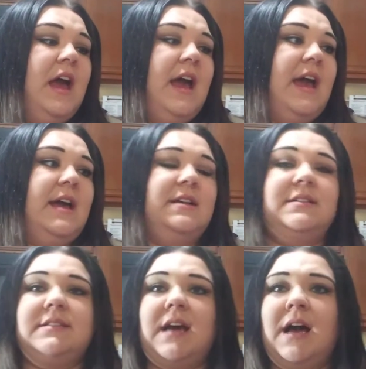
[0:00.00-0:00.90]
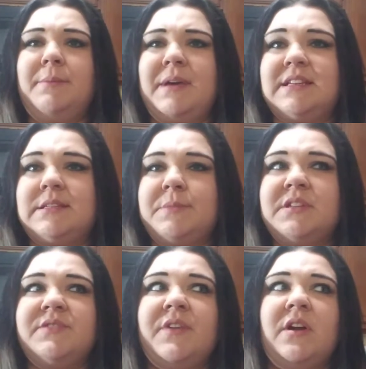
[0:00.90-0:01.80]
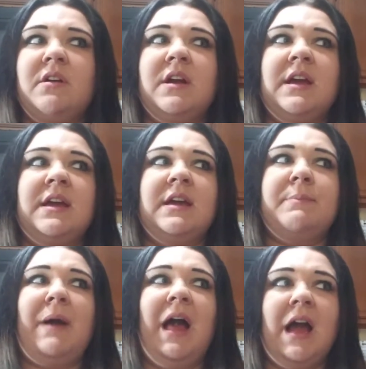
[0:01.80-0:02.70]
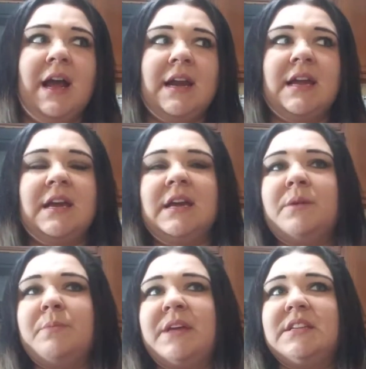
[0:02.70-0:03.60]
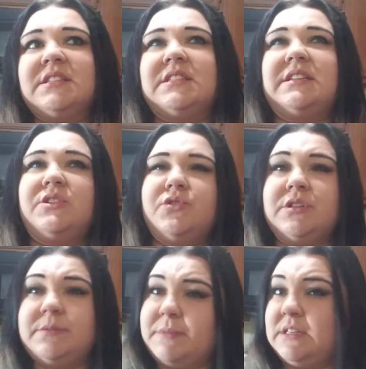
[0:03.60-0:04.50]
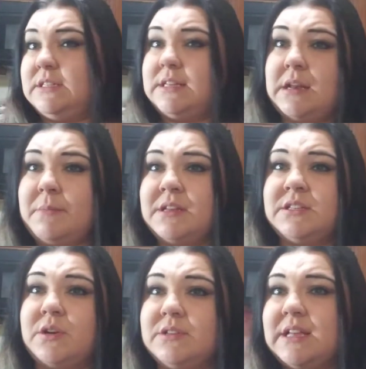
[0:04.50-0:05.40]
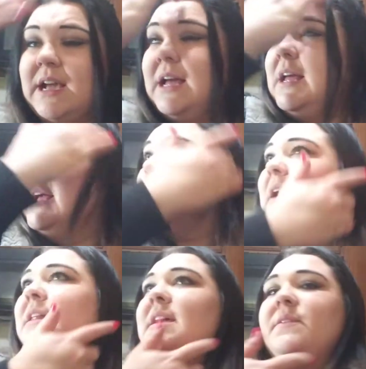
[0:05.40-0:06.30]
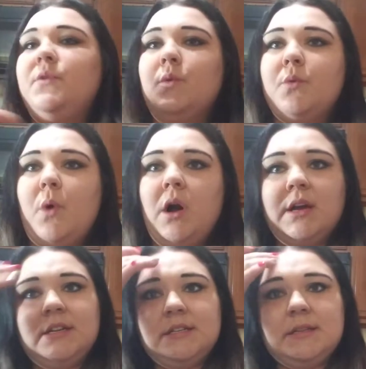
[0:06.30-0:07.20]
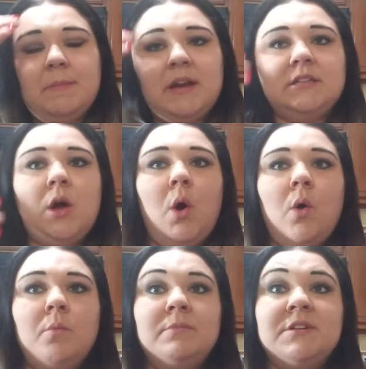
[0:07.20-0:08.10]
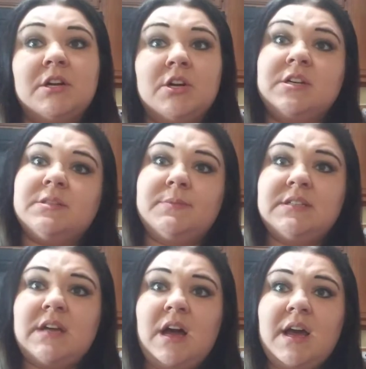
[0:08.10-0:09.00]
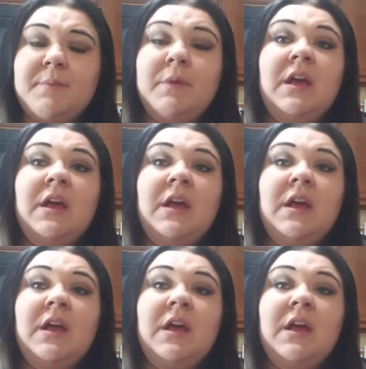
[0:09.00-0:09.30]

and um, it smells very piney meets citrus meets cinnamon so it's like kind of like if you would walk into somebody's home during christmas time